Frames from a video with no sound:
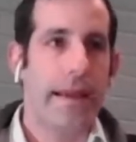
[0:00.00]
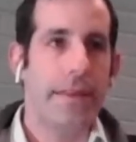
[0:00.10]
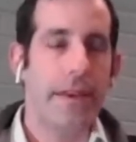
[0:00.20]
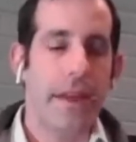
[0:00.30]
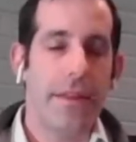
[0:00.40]

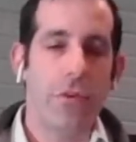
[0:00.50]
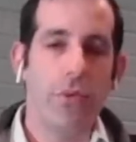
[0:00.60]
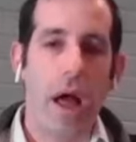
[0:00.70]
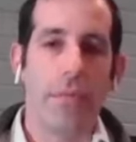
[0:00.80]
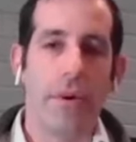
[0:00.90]
in the in the
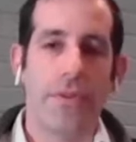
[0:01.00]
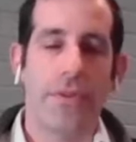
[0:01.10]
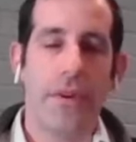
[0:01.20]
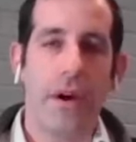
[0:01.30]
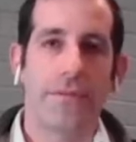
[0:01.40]
realm of
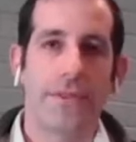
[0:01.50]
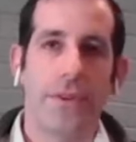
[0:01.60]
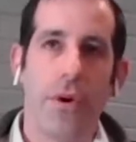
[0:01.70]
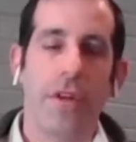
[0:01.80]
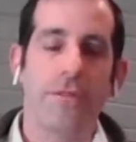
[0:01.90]
of
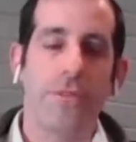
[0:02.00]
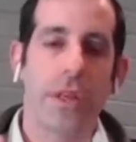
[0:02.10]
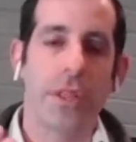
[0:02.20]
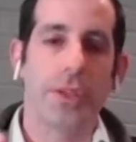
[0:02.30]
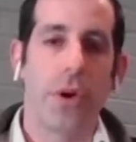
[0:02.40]
thoughtful
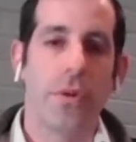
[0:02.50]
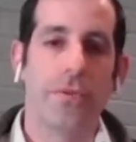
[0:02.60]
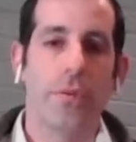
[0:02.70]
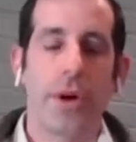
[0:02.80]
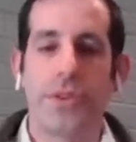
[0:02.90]
and
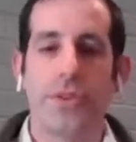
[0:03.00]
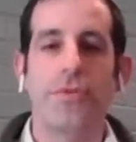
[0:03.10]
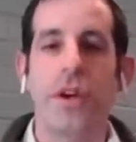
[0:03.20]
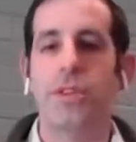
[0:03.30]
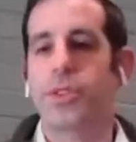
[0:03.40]
soulful because you've
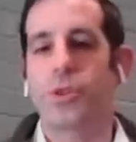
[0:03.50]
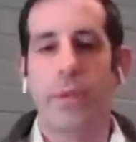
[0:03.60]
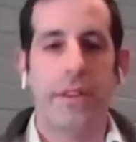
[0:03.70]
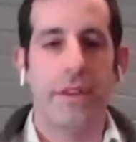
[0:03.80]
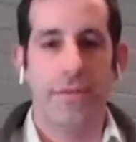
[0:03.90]
done so
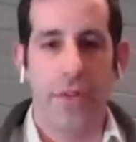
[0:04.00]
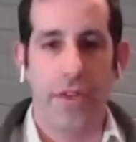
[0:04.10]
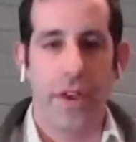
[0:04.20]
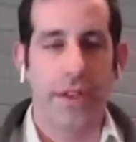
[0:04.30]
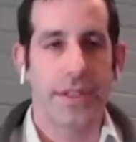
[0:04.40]
many different
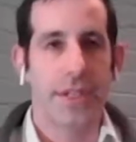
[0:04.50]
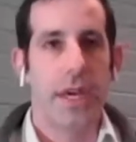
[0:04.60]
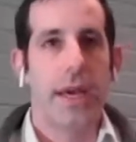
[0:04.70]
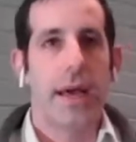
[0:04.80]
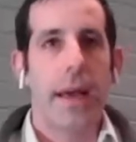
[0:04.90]
things.
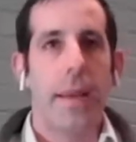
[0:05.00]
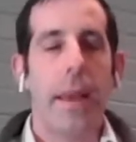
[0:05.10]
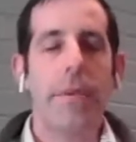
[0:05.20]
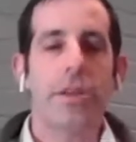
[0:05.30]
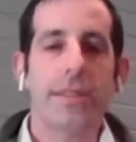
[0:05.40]

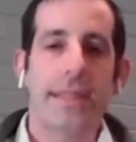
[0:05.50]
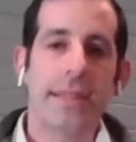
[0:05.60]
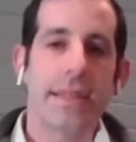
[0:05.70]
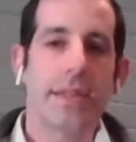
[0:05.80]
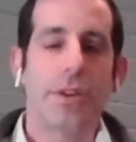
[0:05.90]
Maybe just
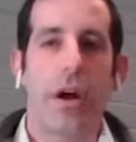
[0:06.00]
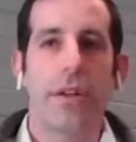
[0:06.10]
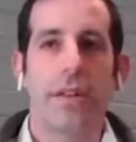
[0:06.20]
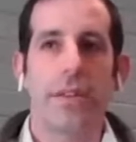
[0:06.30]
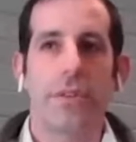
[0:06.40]
let's get
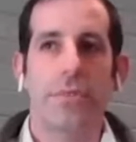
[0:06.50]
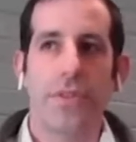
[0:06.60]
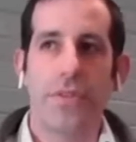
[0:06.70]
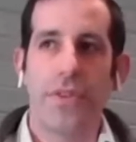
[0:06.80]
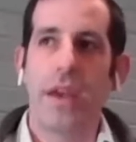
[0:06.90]
started in terms
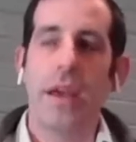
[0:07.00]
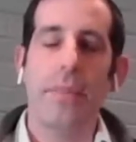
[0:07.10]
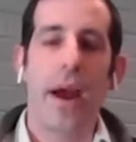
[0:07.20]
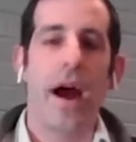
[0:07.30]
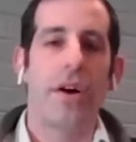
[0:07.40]
of thinking
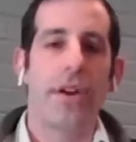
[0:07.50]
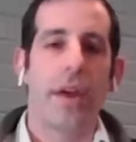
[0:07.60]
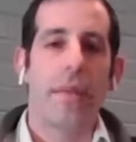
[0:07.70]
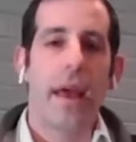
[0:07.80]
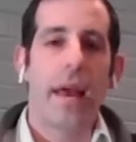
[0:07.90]
about
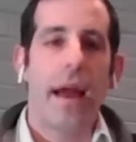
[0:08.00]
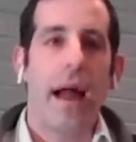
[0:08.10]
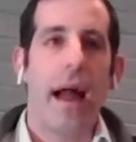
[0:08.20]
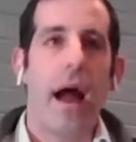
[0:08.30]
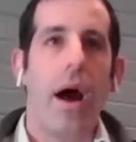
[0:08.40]

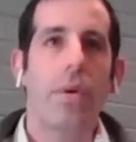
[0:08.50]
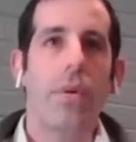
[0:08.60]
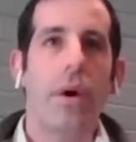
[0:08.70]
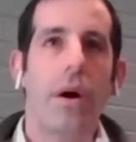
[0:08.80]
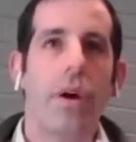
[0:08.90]

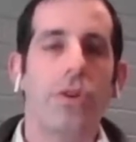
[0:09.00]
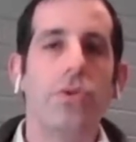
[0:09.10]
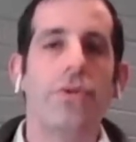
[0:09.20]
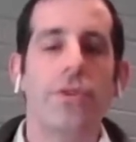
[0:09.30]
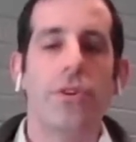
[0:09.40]
how
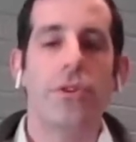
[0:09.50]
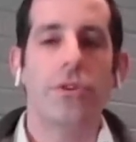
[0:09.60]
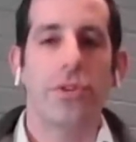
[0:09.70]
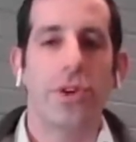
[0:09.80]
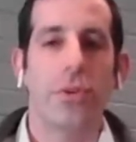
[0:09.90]
you have
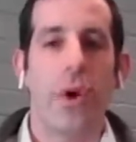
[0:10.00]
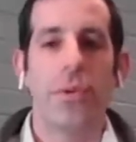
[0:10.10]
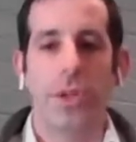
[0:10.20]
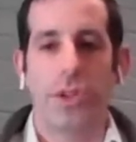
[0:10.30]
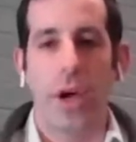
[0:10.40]
nurtured your
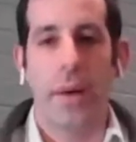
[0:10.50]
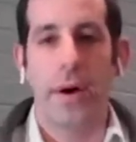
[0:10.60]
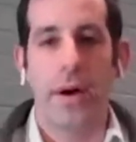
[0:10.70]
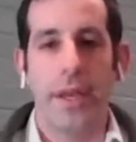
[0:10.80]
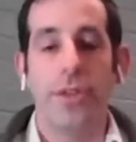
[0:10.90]
own
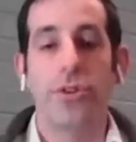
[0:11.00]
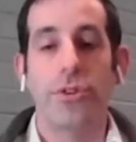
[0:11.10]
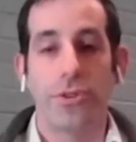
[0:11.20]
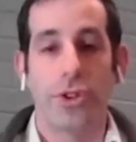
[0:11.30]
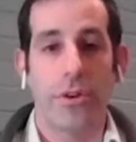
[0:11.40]
neshama in
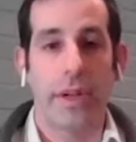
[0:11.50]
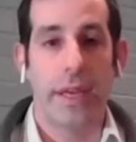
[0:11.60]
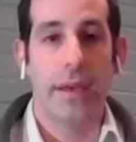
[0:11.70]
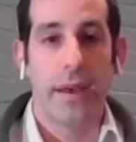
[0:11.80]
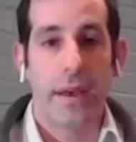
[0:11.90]
your
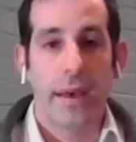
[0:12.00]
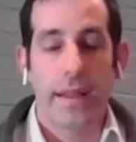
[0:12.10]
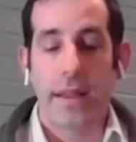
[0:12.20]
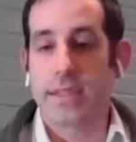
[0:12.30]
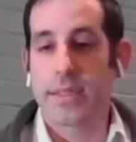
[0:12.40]
journey
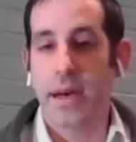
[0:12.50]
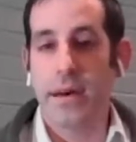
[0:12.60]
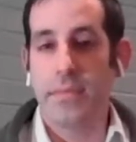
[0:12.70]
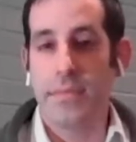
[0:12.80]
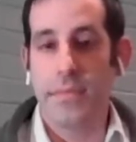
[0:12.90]
that has
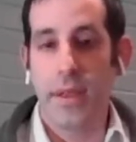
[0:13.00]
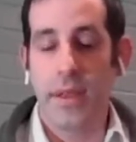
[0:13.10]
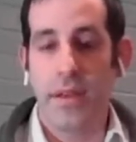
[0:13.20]
come